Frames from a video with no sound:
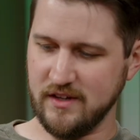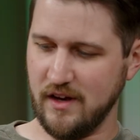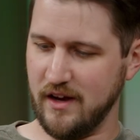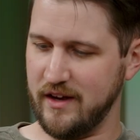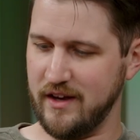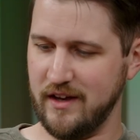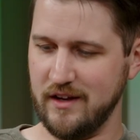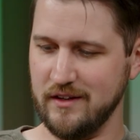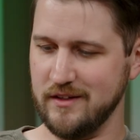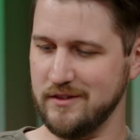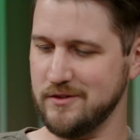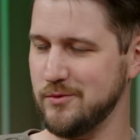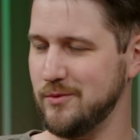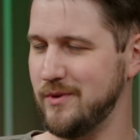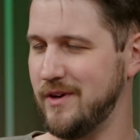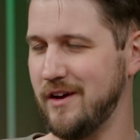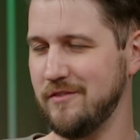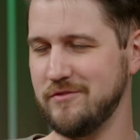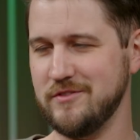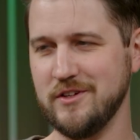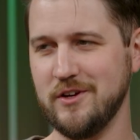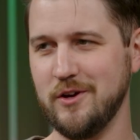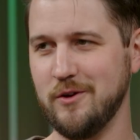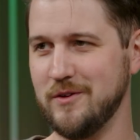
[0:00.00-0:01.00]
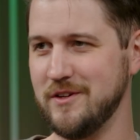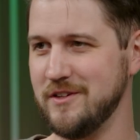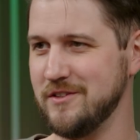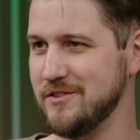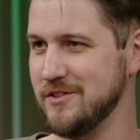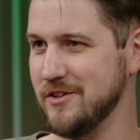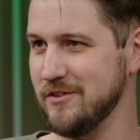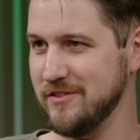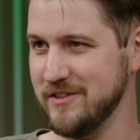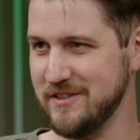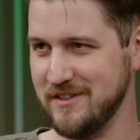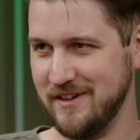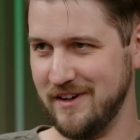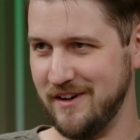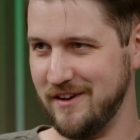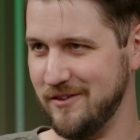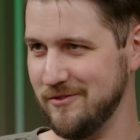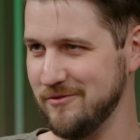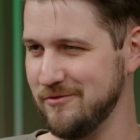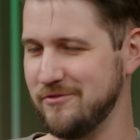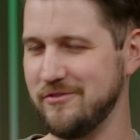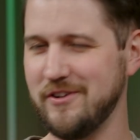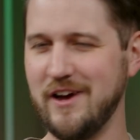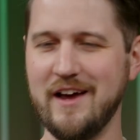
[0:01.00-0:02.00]
analyst would have to go into ServiceNow,
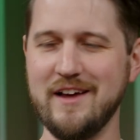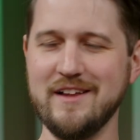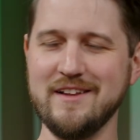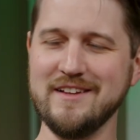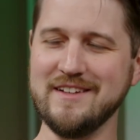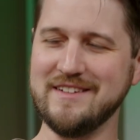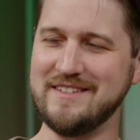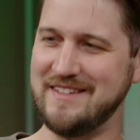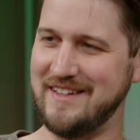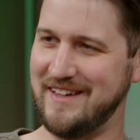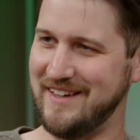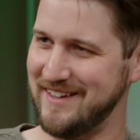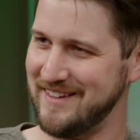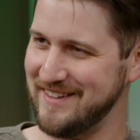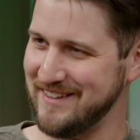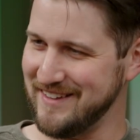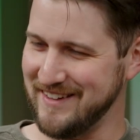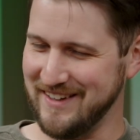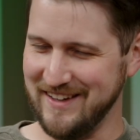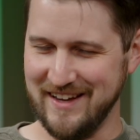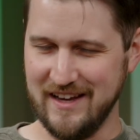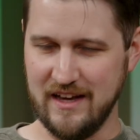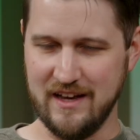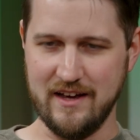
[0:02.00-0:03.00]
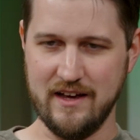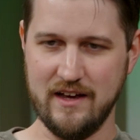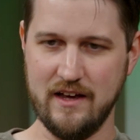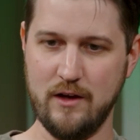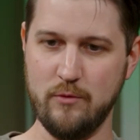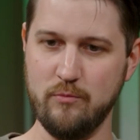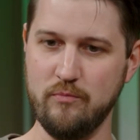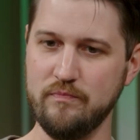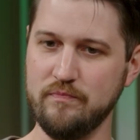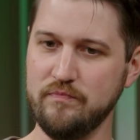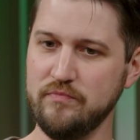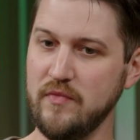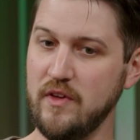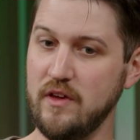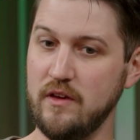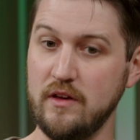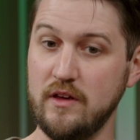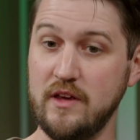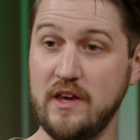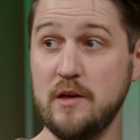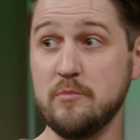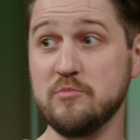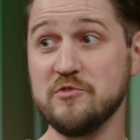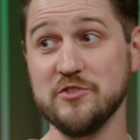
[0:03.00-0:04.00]
file a ticket,
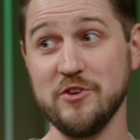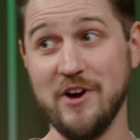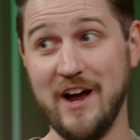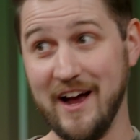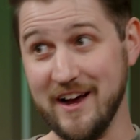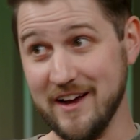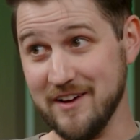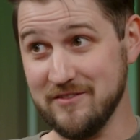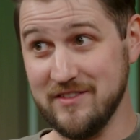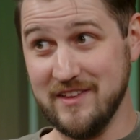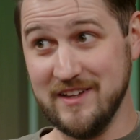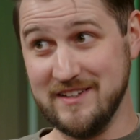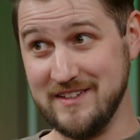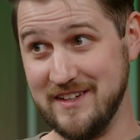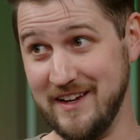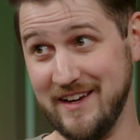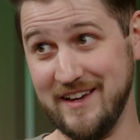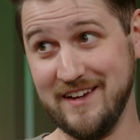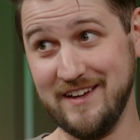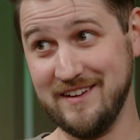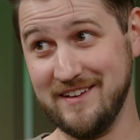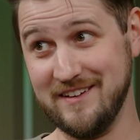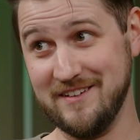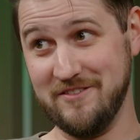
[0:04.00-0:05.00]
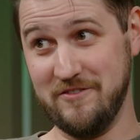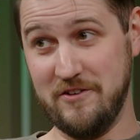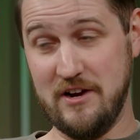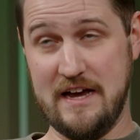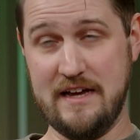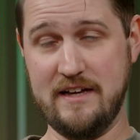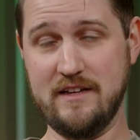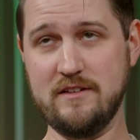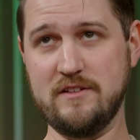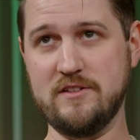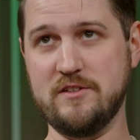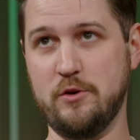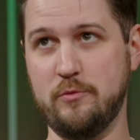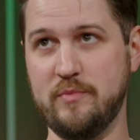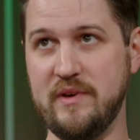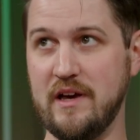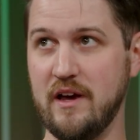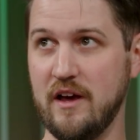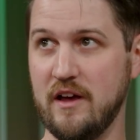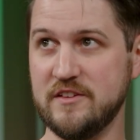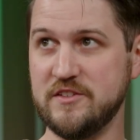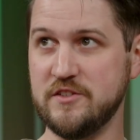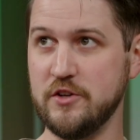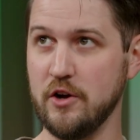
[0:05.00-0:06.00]
keep track of the ticket, right? So
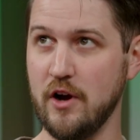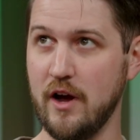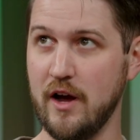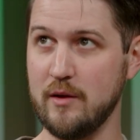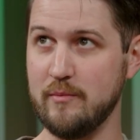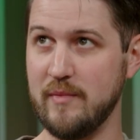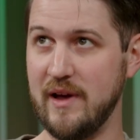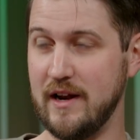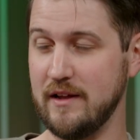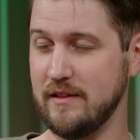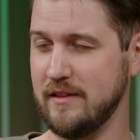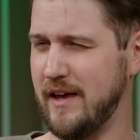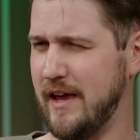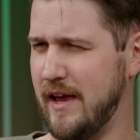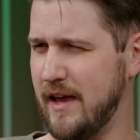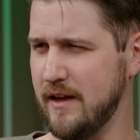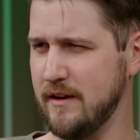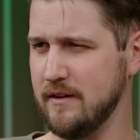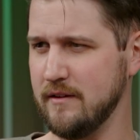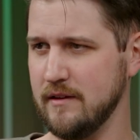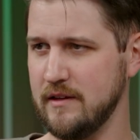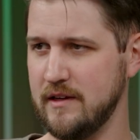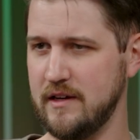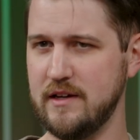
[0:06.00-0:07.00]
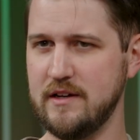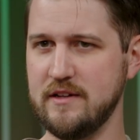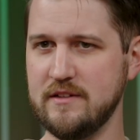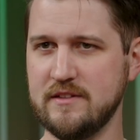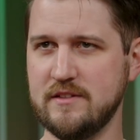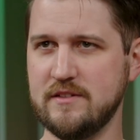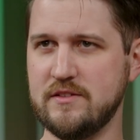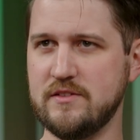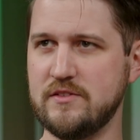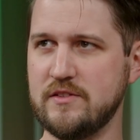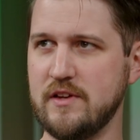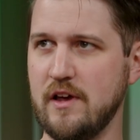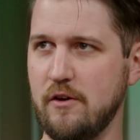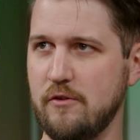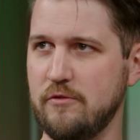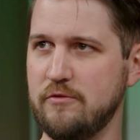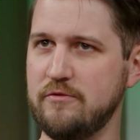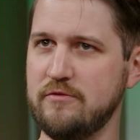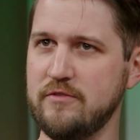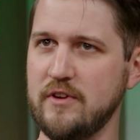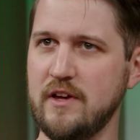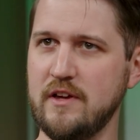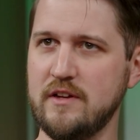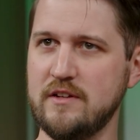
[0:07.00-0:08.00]
because you're automatically handling it, it's
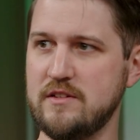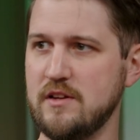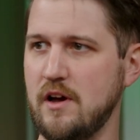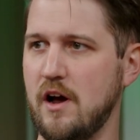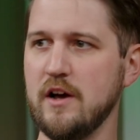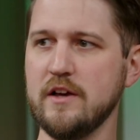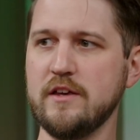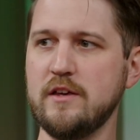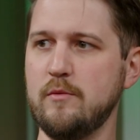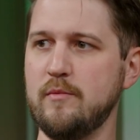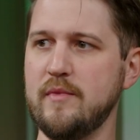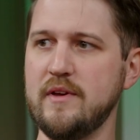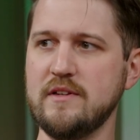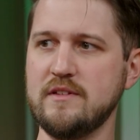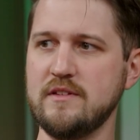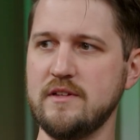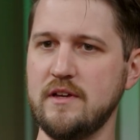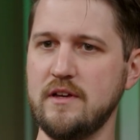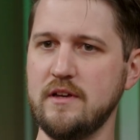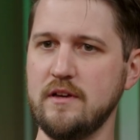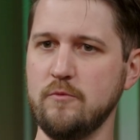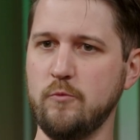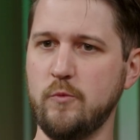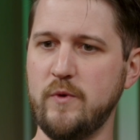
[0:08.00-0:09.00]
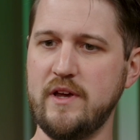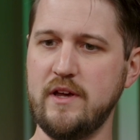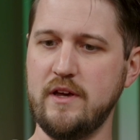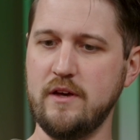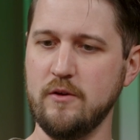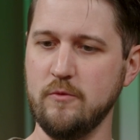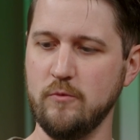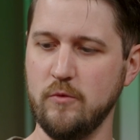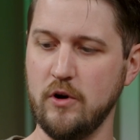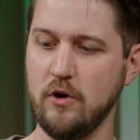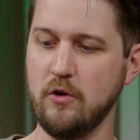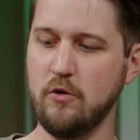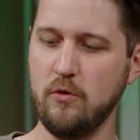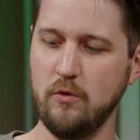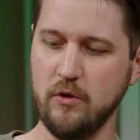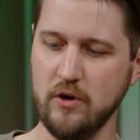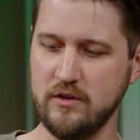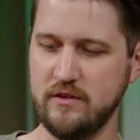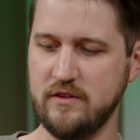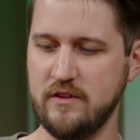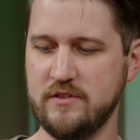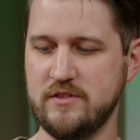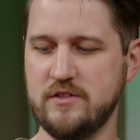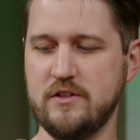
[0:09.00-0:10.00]
self-documenting. We record
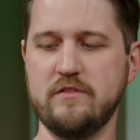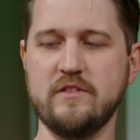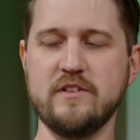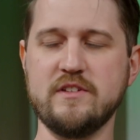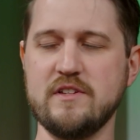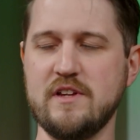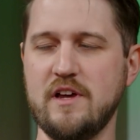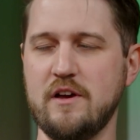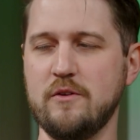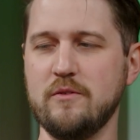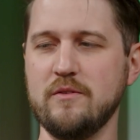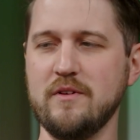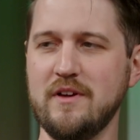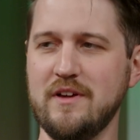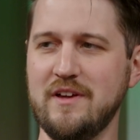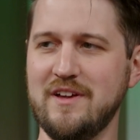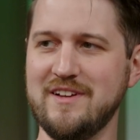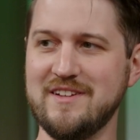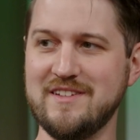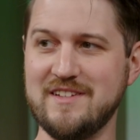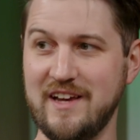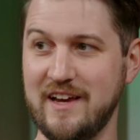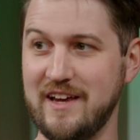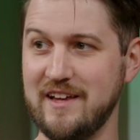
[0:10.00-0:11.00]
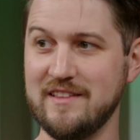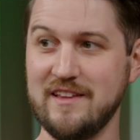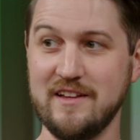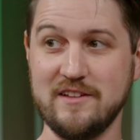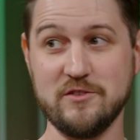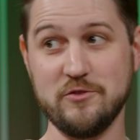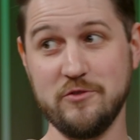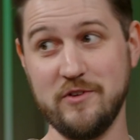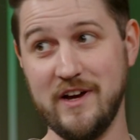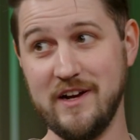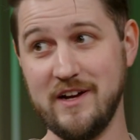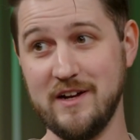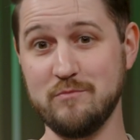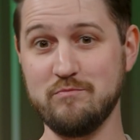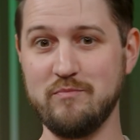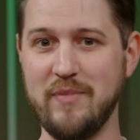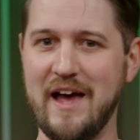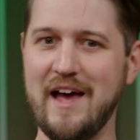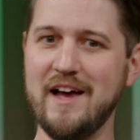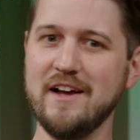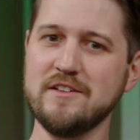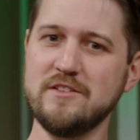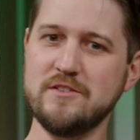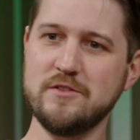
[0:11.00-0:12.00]
the ServiceNow ticket that's created
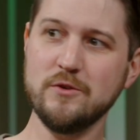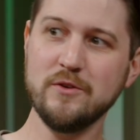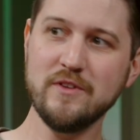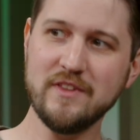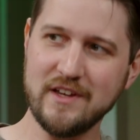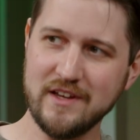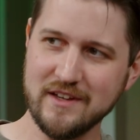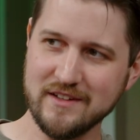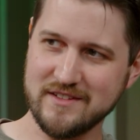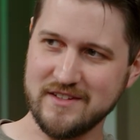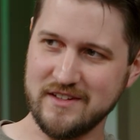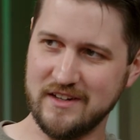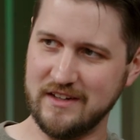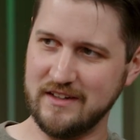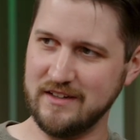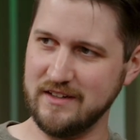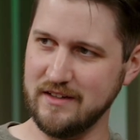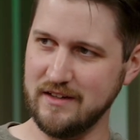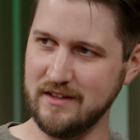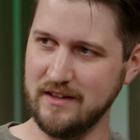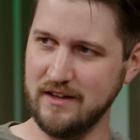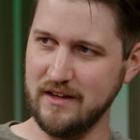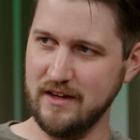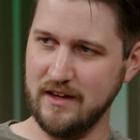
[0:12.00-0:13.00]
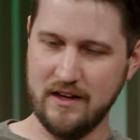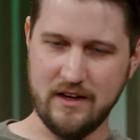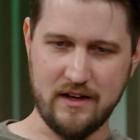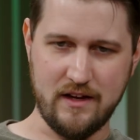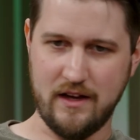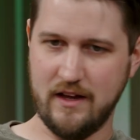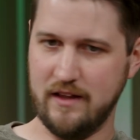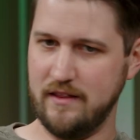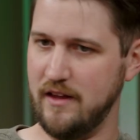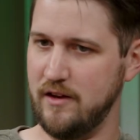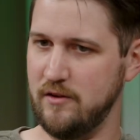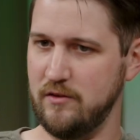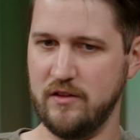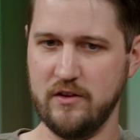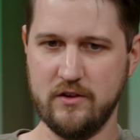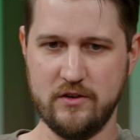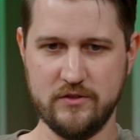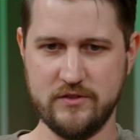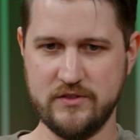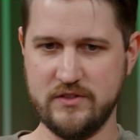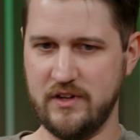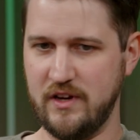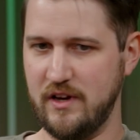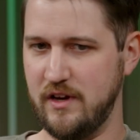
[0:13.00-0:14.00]
back to the incident, and then there's
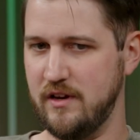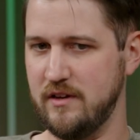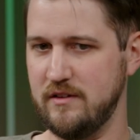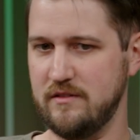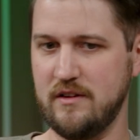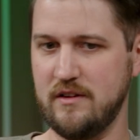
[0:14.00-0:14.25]
a